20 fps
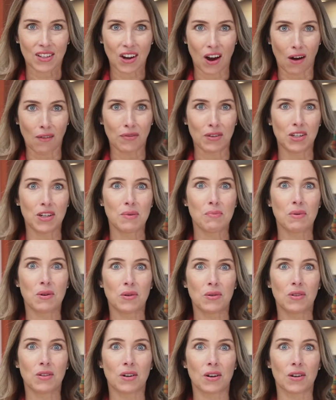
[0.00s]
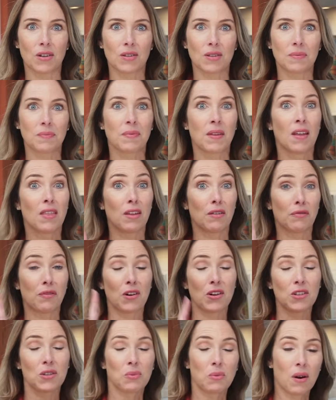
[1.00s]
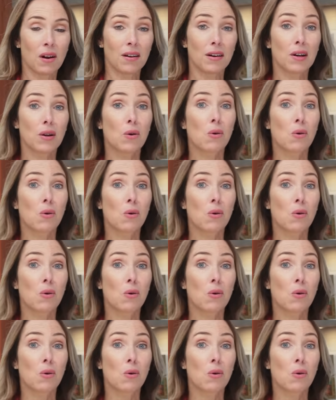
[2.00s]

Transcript: autophagy boosters. The first one,